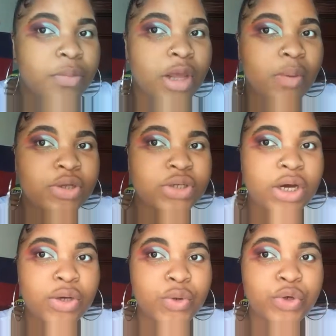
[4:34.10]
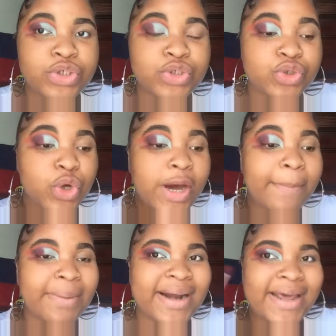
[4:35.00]
And what you're gonna do is you're gonna
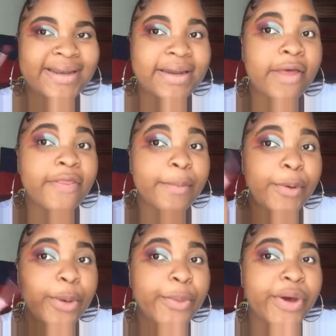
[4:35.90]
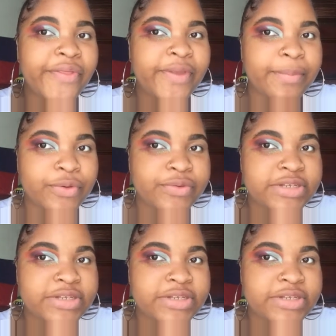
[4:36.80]
blend the purple and the blue